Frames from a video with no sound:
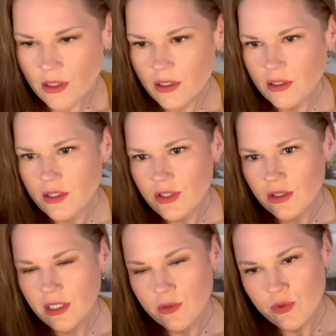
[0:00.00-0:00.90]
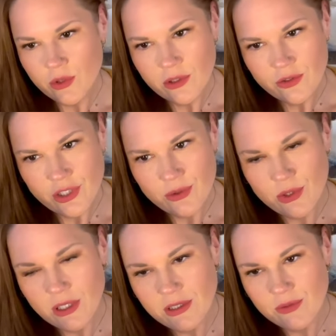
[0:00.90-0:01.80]
These are, after all, general
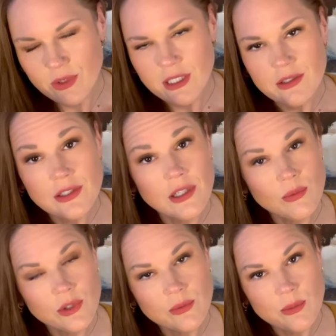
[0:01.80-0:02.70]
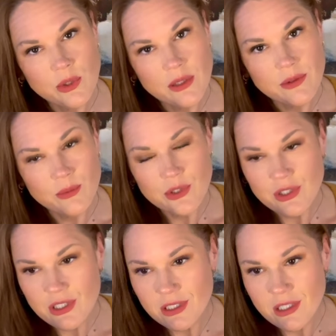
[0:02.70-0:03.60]
collective readings, not one-to-one private, which
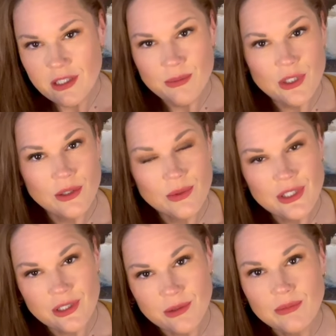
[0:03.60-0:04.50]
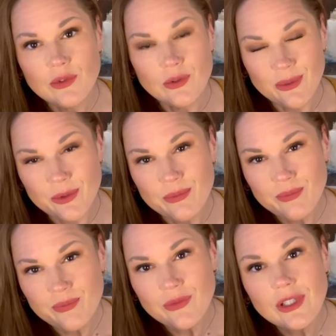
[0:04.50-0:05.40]
is to say they may not resonate. Normal.
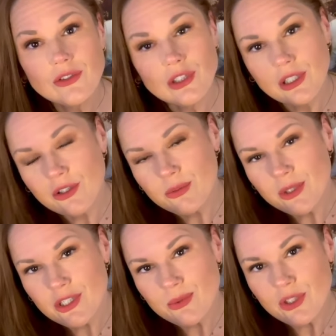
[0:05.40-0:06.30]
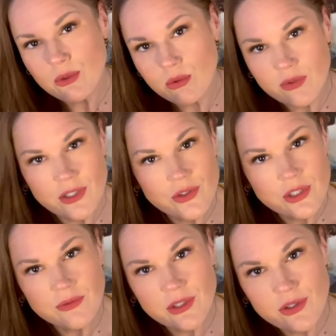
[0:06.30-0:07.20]
Check your other placements. You will find
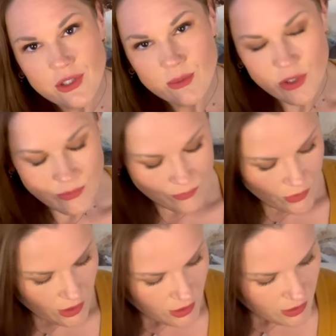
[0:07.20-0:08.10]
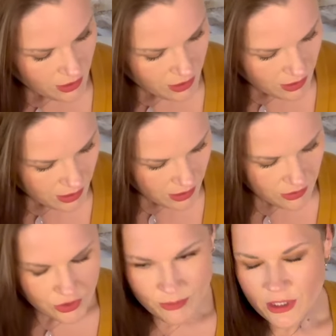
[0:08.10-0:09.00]
yourself in there somewhere.
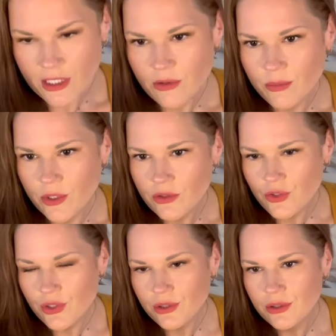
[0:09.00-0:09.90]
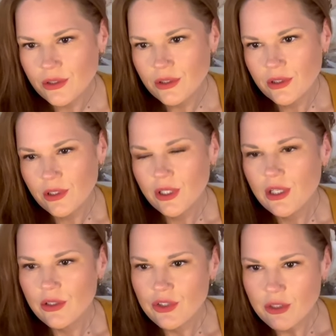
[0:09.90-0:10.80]
Show me Leo in March.
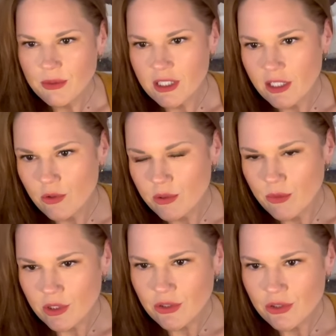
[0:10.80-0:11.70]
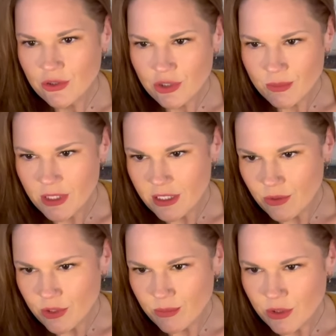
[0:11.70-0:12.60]
Show me Leo in March. Show me
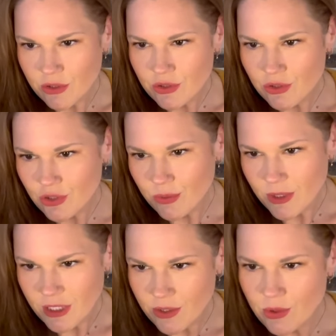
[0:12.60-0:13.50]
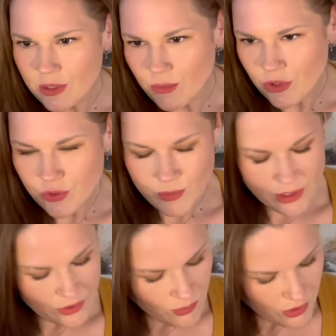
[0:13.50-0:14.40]
Leo in March. Show me Leo in March,
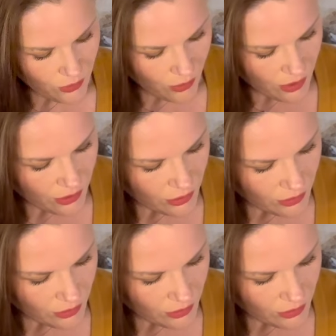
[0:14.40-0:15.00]
please. What's going on?